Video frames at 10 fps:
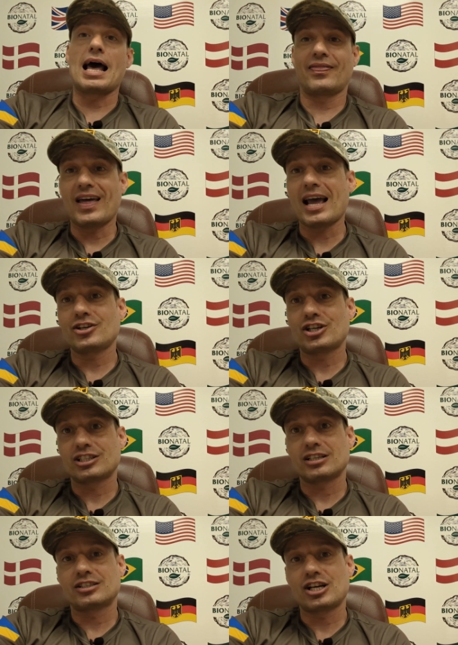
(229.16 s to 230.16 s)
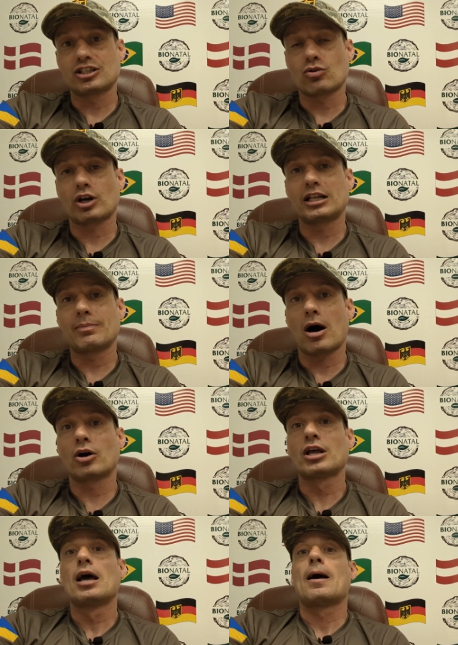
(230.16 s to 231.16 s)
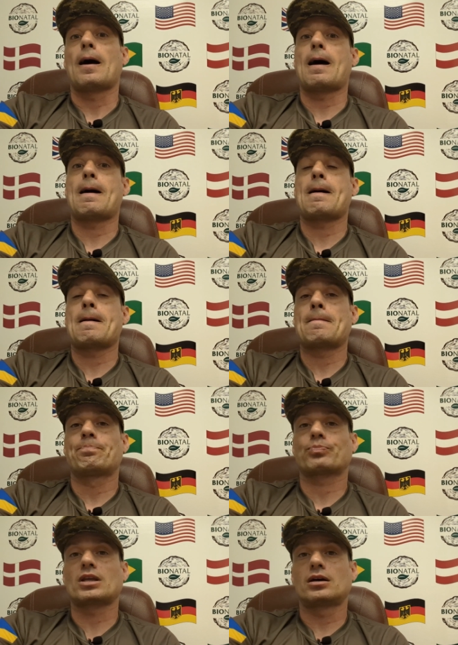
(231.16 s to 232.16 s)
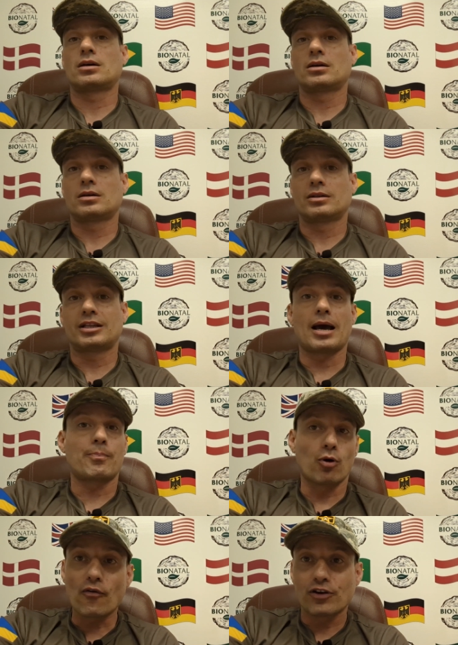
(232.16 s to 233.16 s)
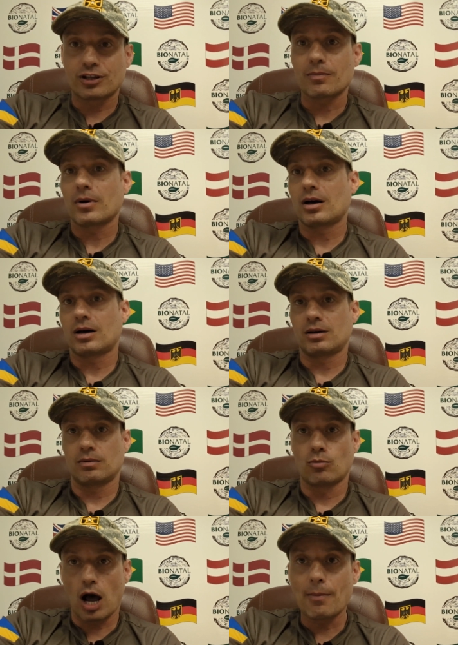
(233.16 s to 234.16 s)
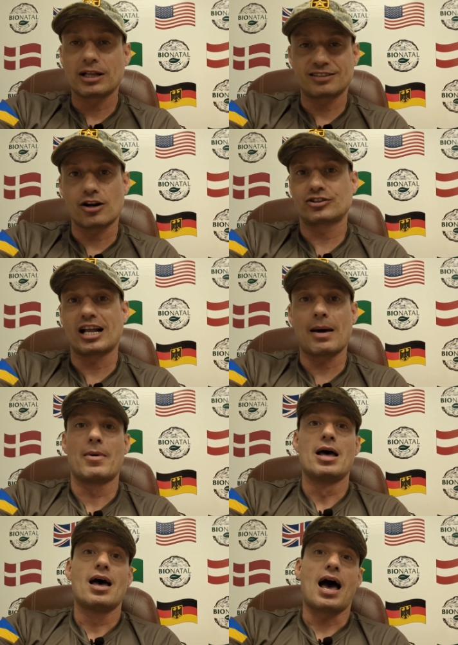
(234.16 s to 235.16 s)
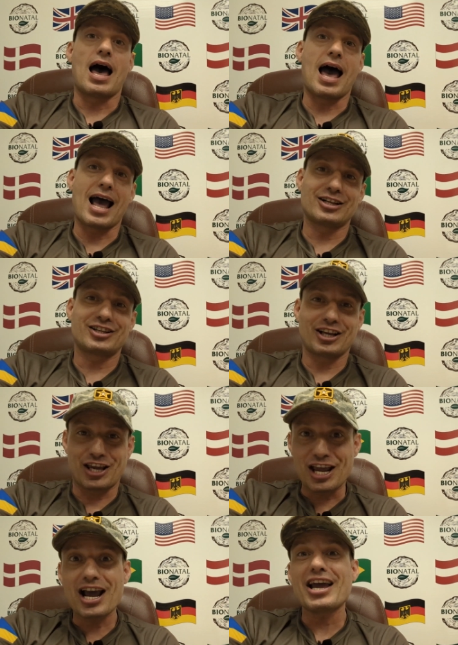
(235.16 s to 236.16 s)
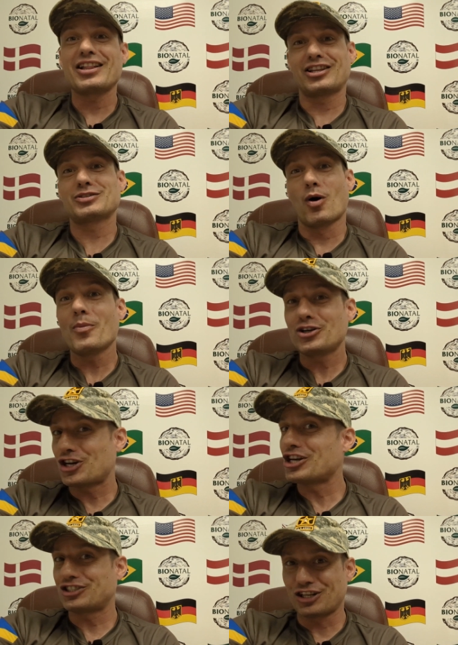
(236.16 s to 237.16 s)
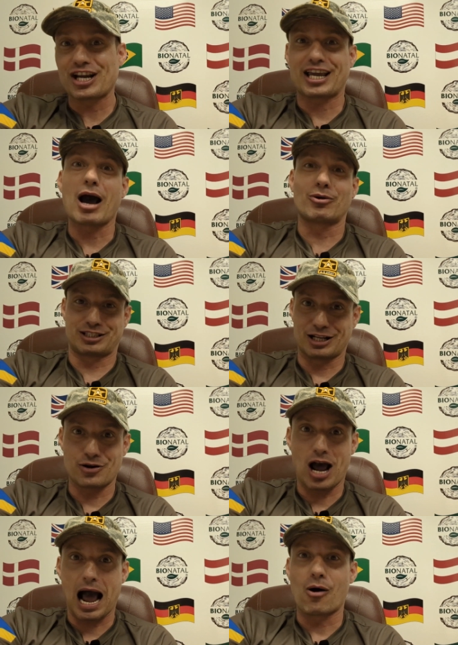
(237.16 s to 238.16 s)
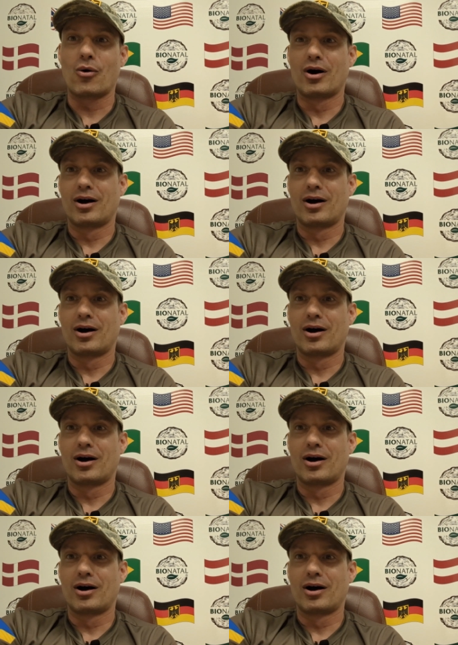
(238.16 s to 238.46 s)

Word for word: And then she's, she's talking about um, uh, the Prophet uh, Muhammad Sallallahu Alaihi Wasallam. And here, in this moment, she is tricky. I will tell you how.